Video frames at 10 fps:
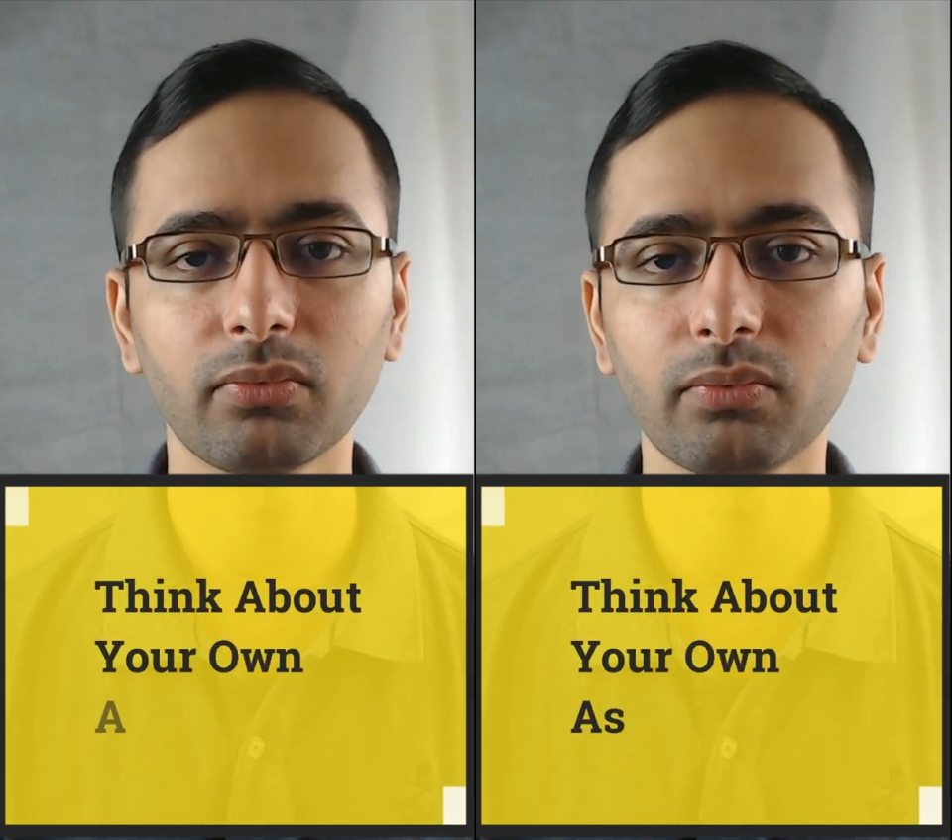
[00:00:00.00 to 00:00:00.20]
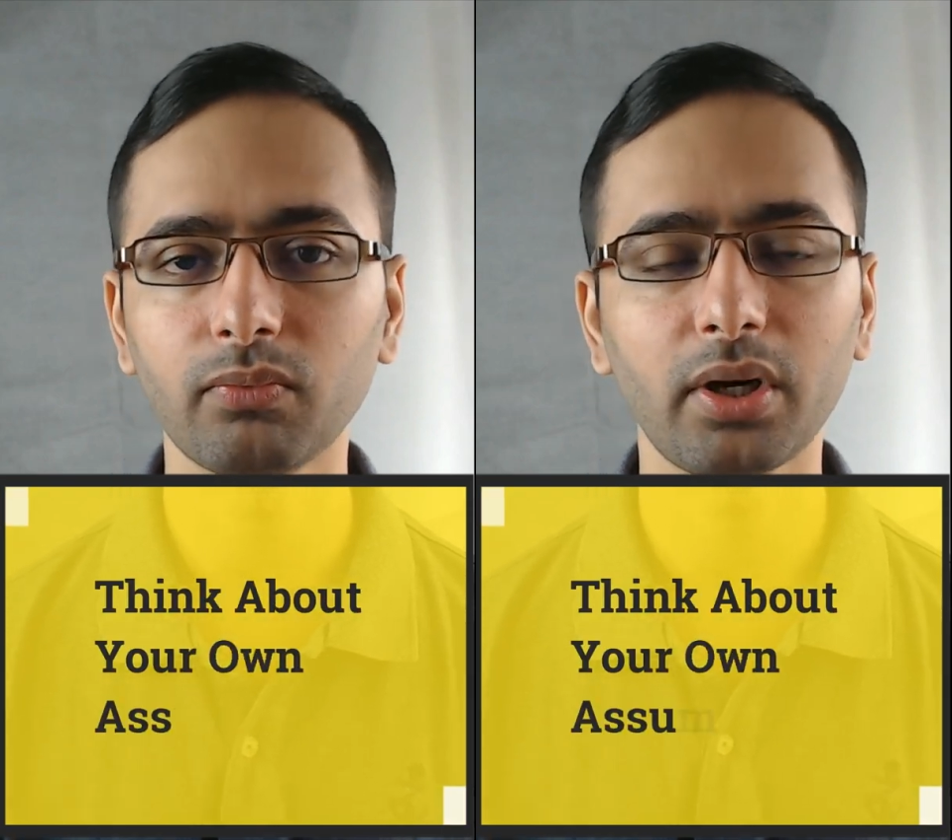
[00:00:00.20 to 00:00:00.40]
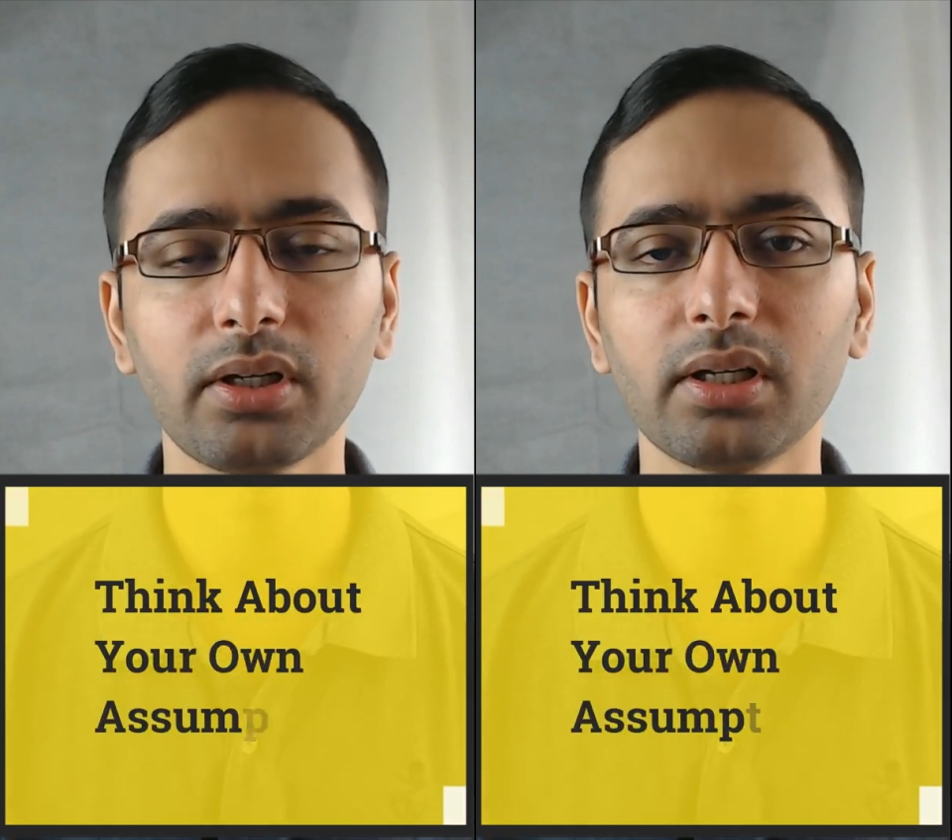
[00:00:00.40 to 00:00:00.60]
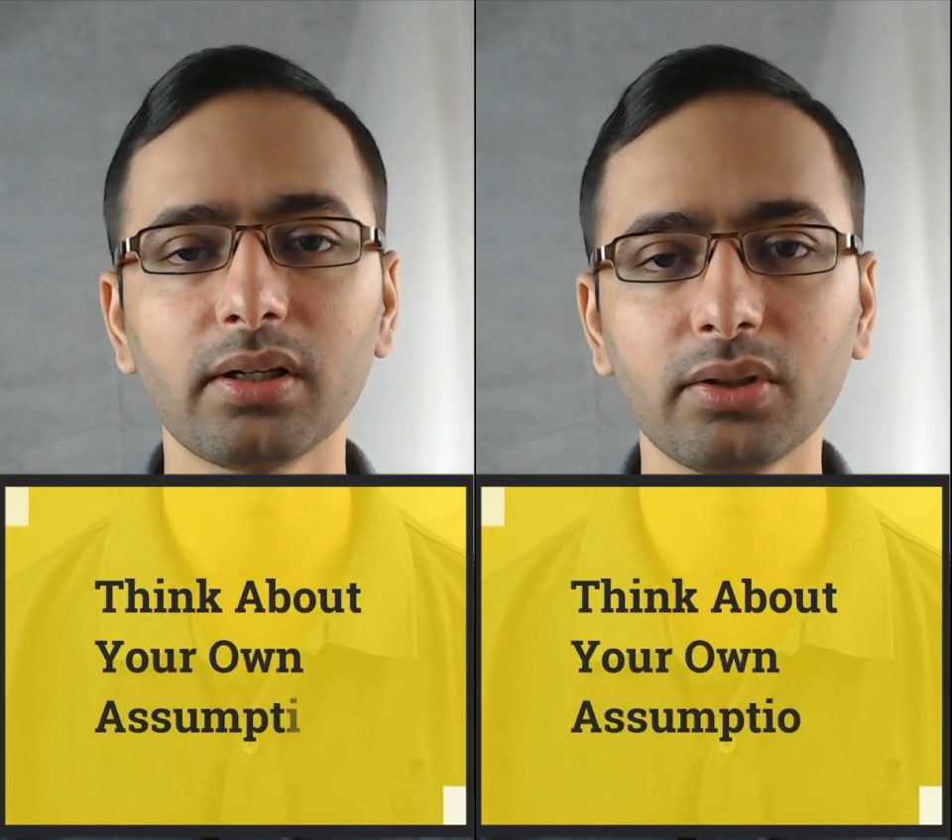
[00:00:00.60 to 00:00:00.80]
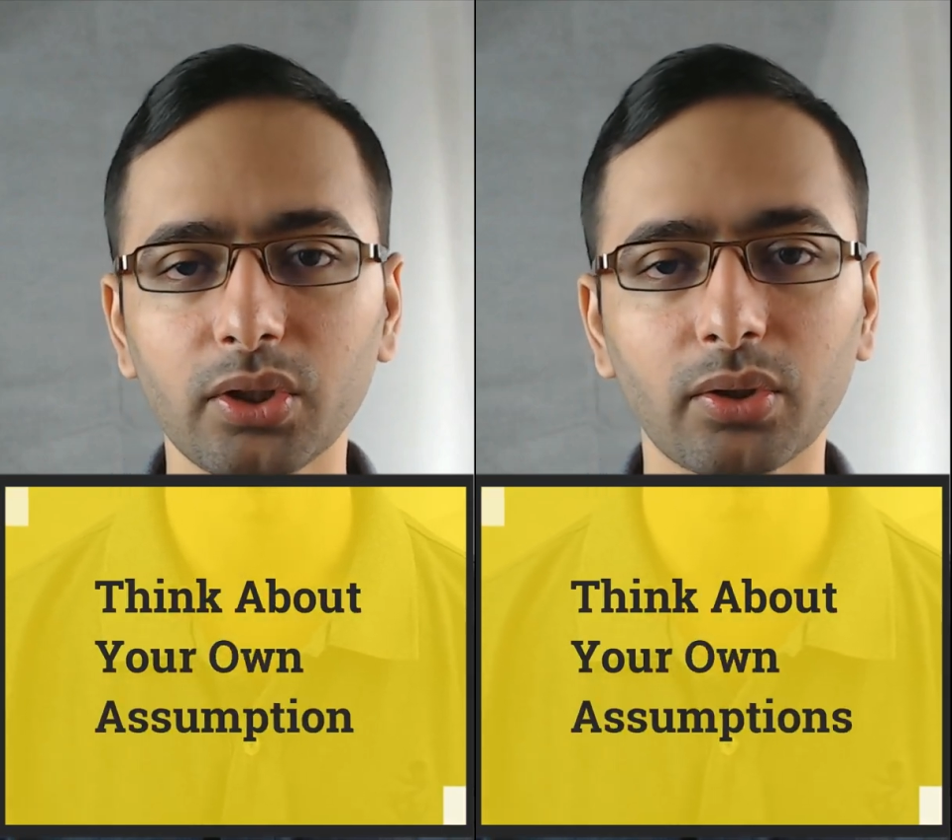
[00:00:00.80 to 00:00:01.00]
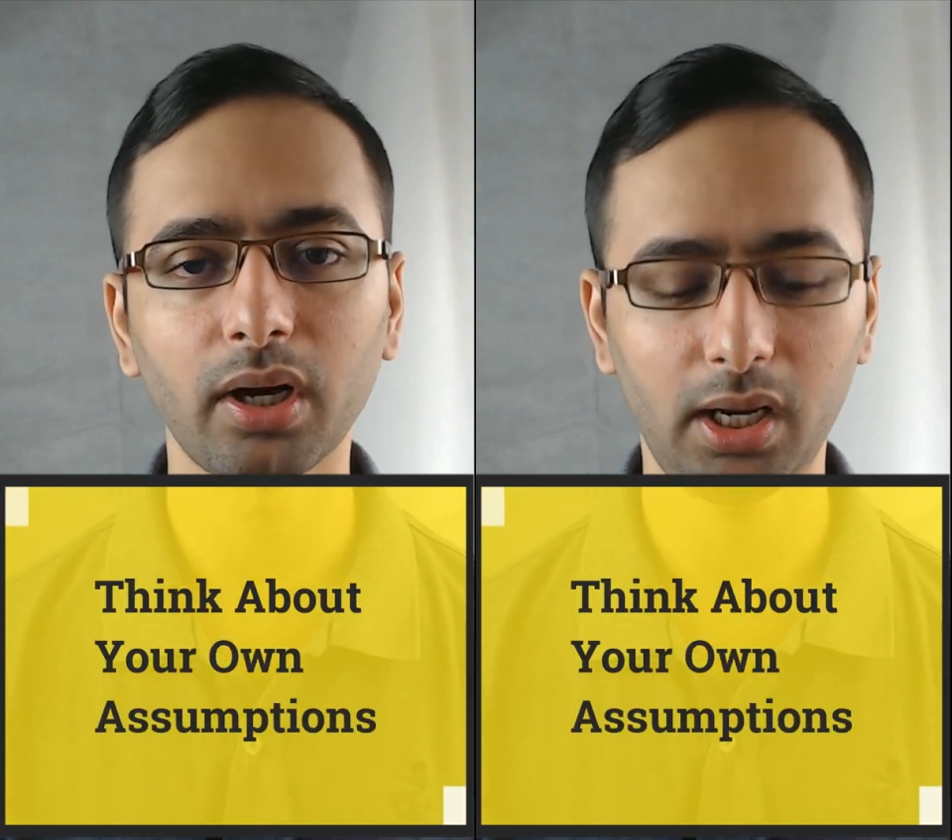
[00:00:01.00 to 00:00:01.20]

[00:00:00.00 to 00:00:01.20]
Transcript: very little yoga.